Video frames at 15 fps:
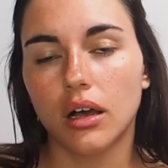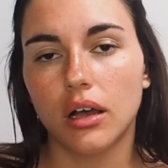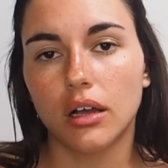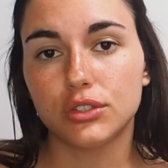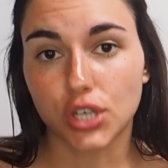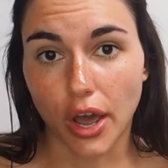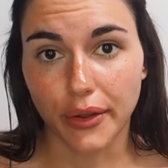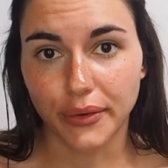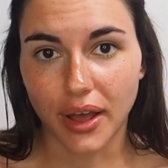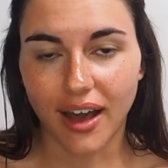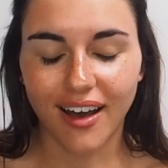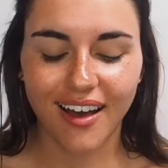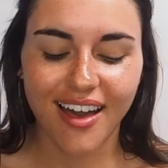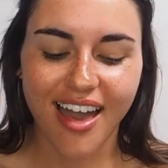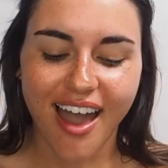
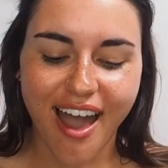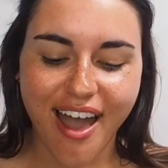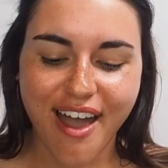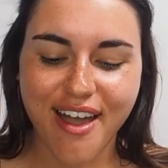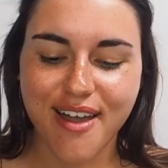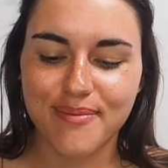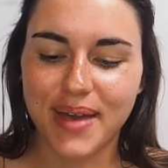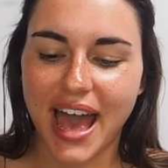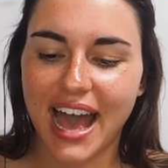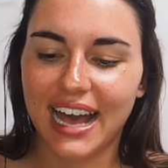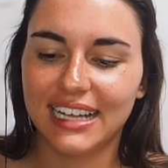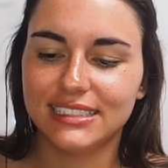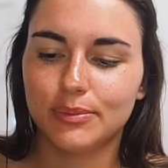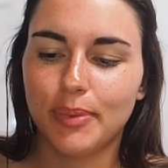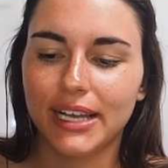toner.
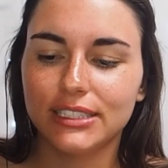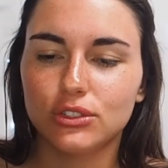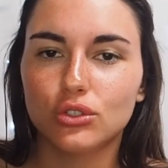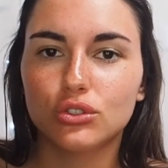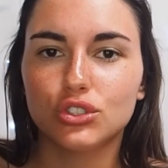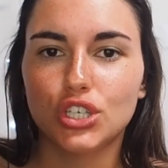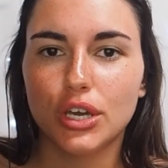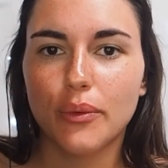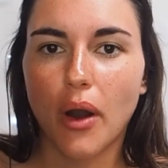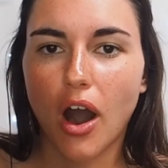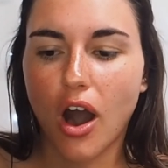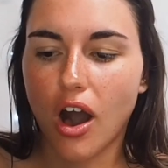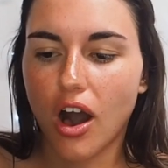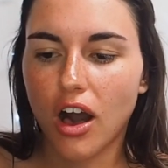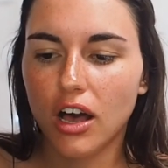But it's not too
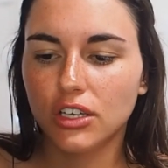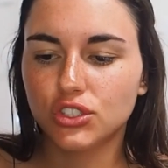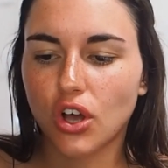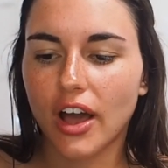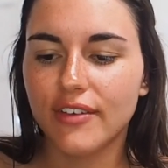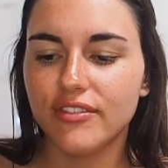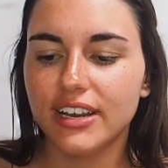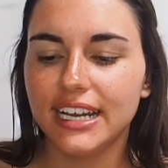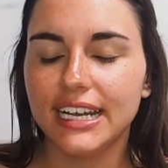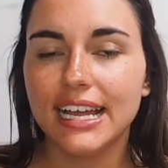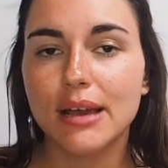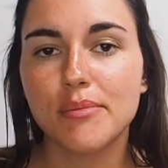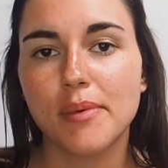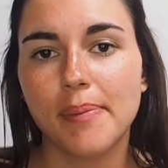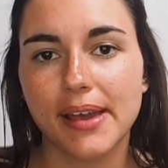harsh. I really
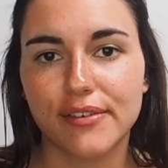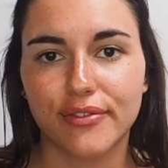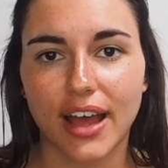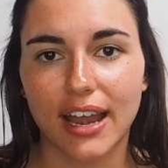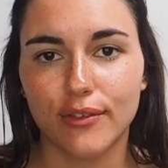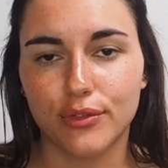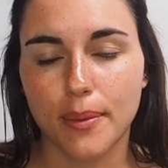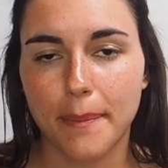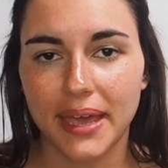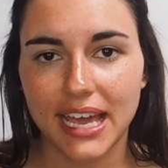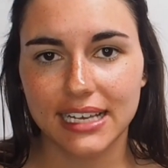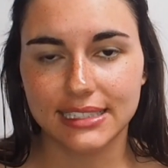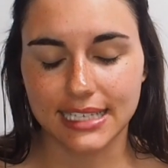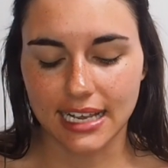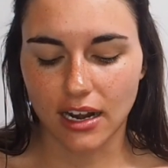am a big fan of the
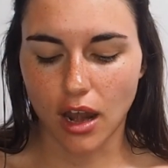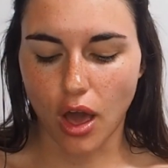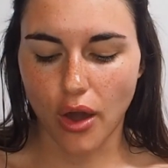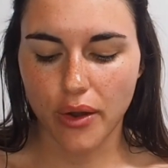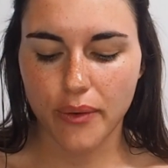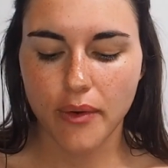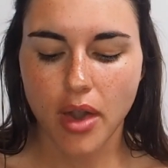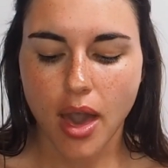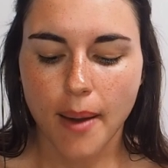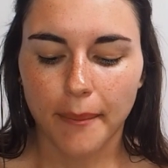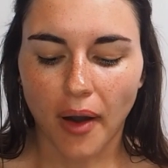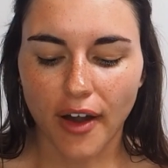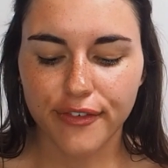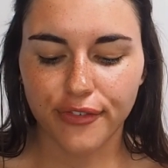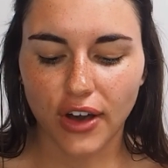Pixie Glow,
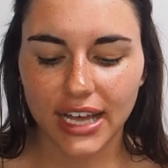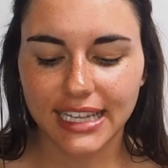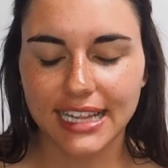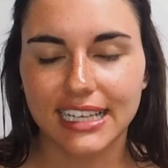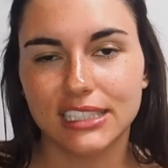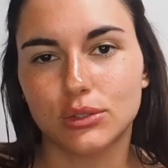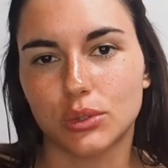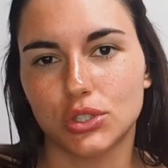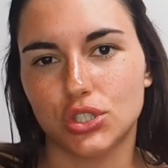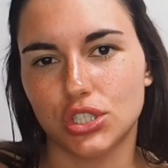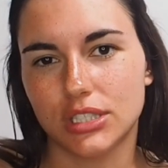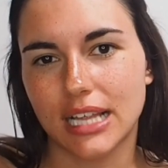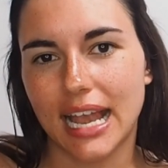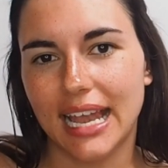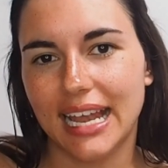but I find that this one's
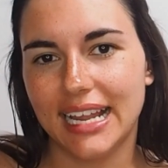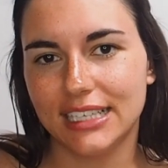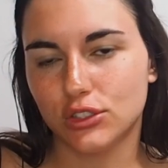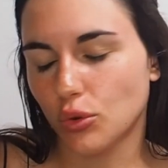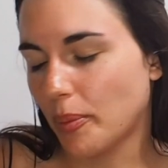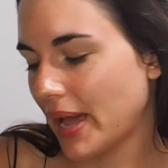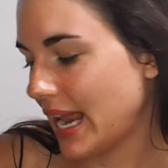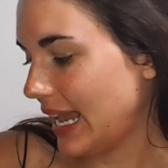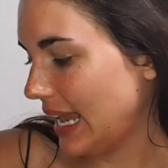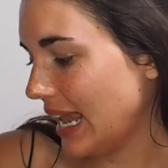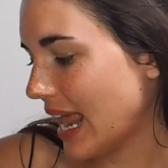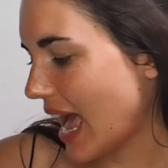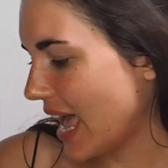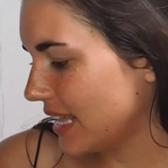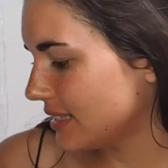just a little bit
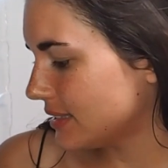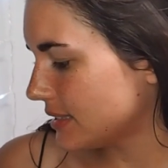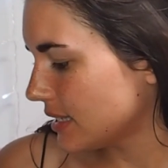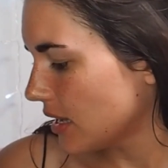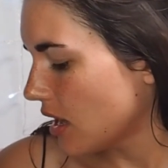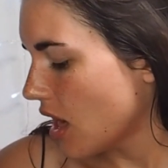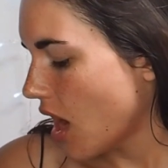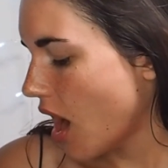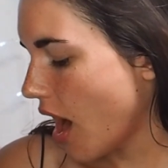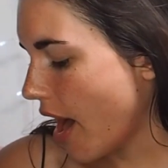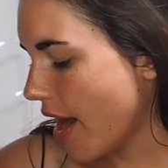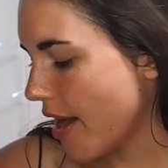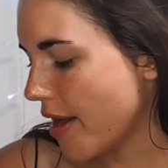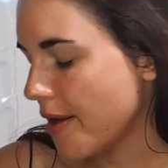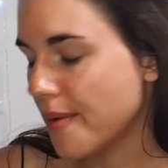less
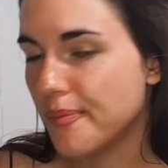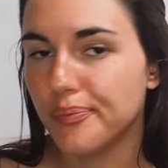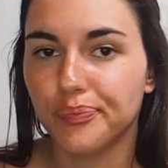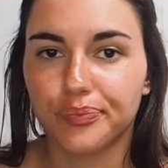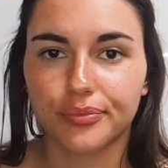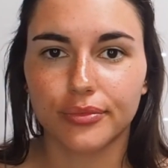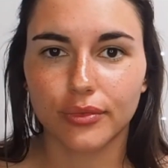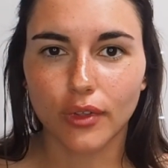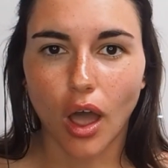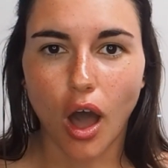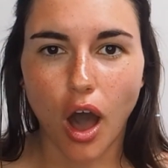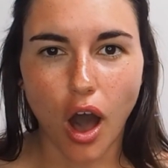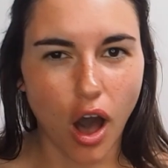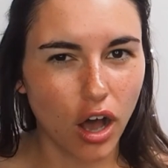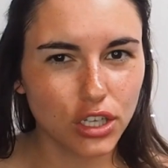
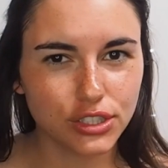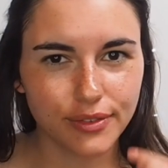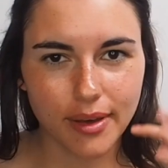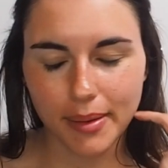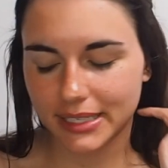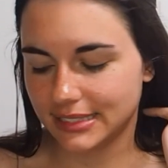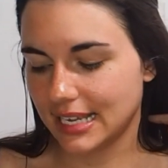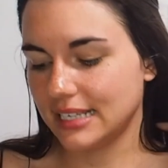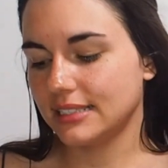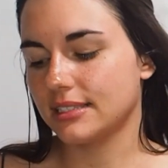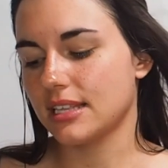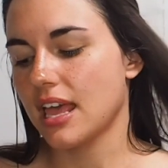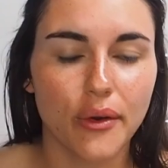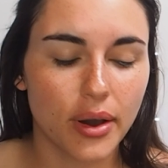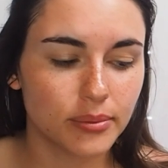harsh, if that makes
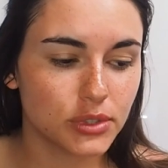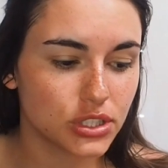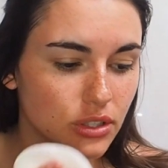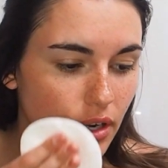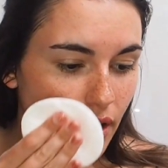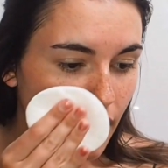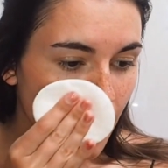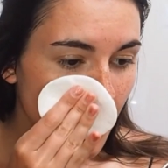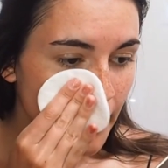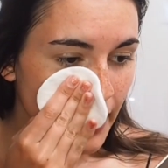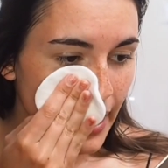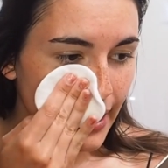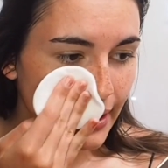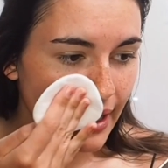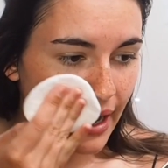sense. I'm just going to go
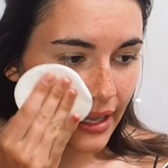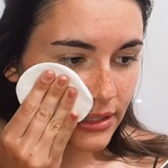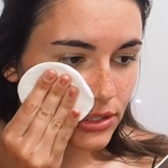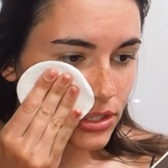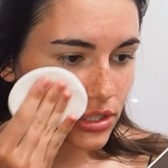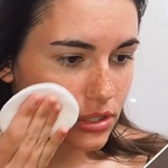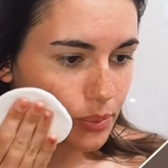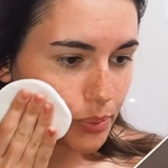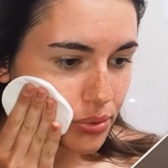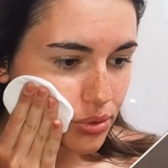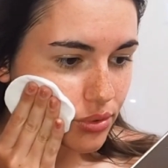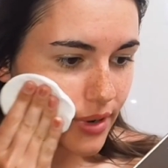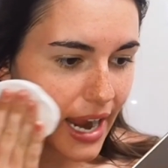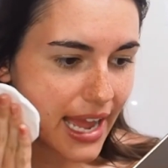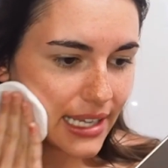in and just
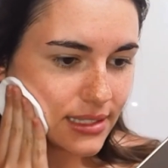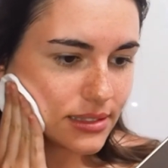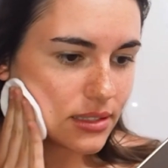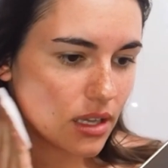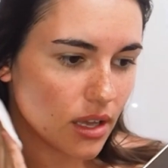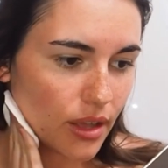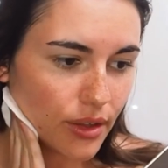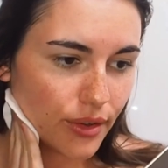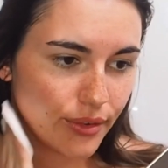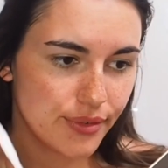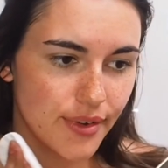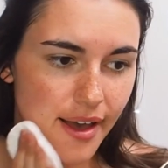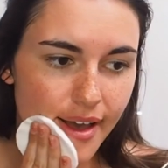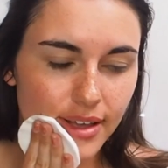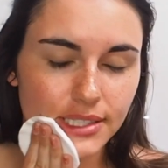press
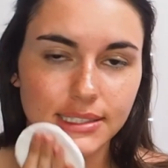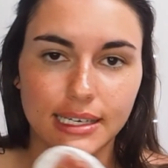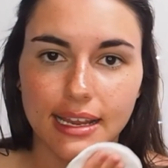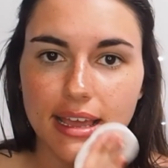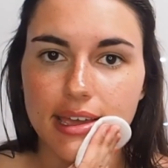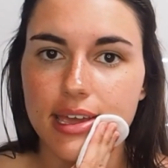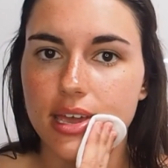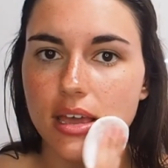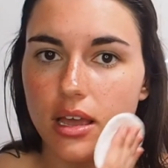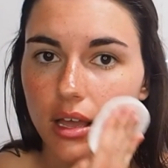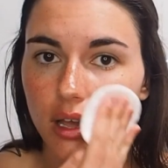firstly